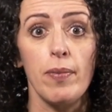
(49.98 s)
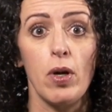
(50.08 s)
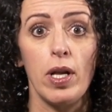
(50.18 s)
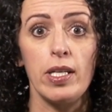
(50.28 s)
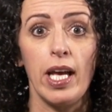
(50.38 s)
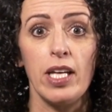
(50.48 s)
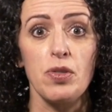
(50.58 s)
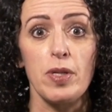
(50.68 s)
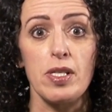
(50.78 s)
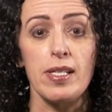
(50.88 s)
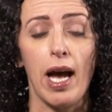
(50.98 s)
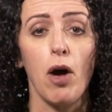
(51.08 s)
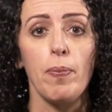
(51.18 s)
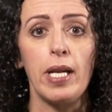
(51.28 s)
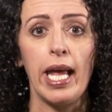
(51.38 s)
them on engagements to
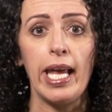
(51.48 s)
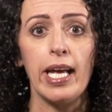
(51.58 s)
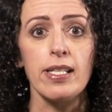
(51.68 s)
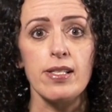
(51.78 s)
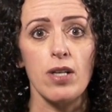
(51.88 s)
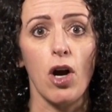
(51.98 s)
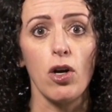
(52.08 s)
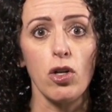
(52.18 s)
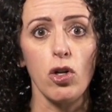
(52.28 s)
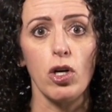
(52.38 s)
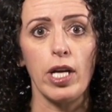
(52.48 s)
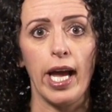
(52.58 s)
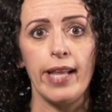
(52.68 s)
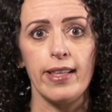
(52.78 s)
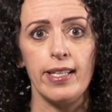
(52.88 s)
help enhance our look
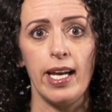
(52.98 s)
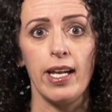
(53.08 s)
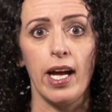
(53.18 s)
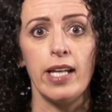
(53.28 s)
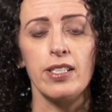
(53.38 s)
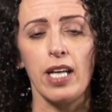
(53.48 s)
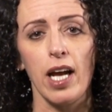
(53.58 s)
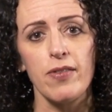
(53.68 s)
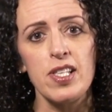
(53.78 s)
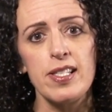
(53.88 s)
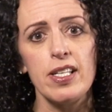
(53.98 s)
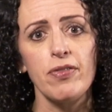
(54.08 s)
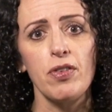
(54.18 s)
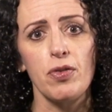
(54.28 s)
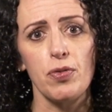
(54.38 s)
at the data and to kind of
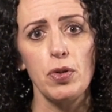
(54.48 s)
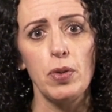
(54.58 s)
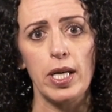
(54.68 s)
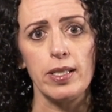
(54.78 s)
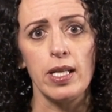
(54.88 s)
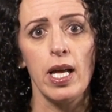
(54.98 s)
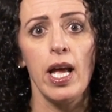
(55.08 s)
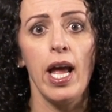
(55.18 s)
sift through it